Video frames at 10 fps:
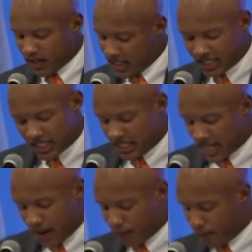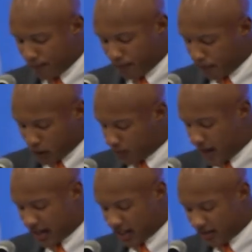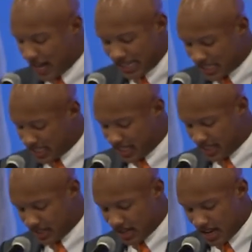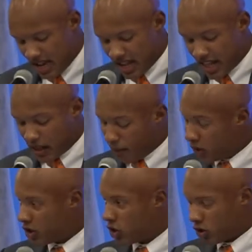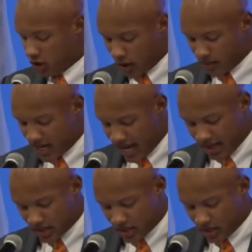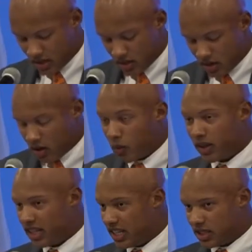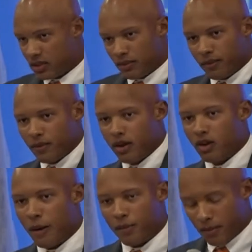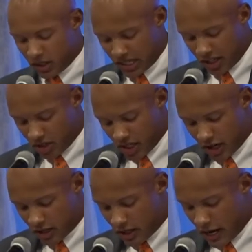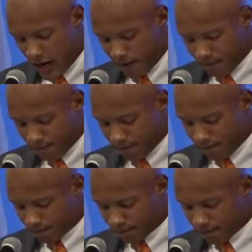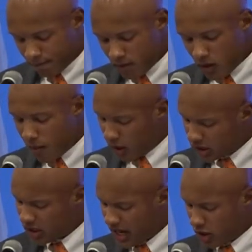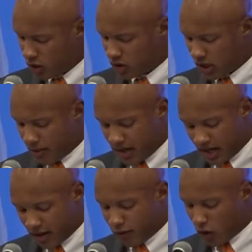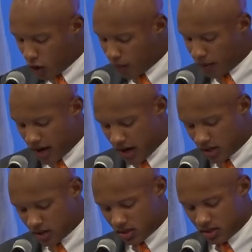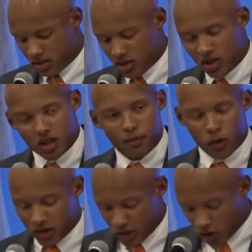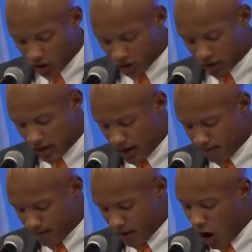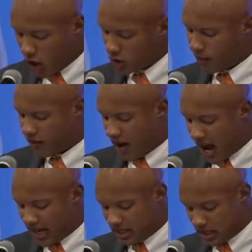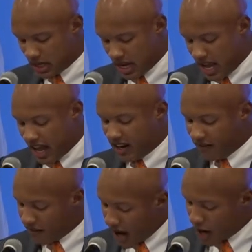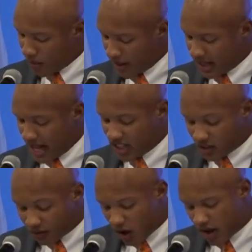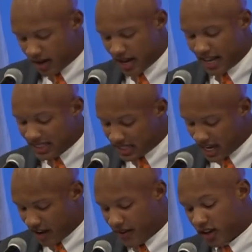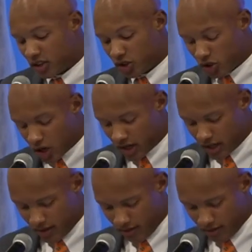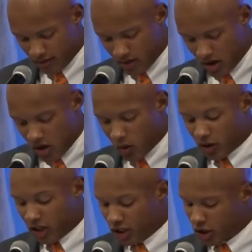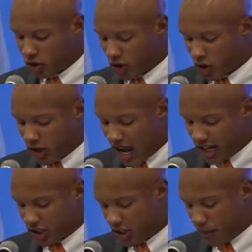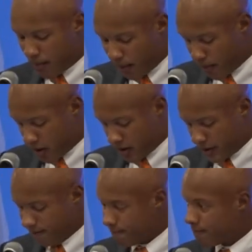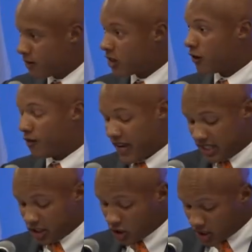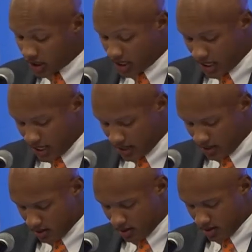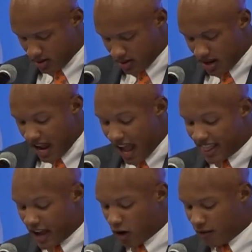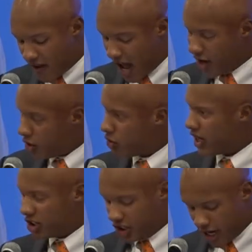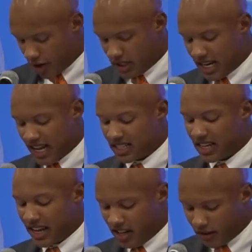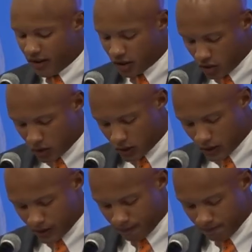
This is the same perspective that is seen that the Boys and Girls Club takes with these club members that you see here tonight. Much like Coach Summit did for her players, the Boys and Girls Club also provides an environment that is fun and safe and constructive, where the children are not just a member. Their faces are seen and they are valued and cherished as individuals.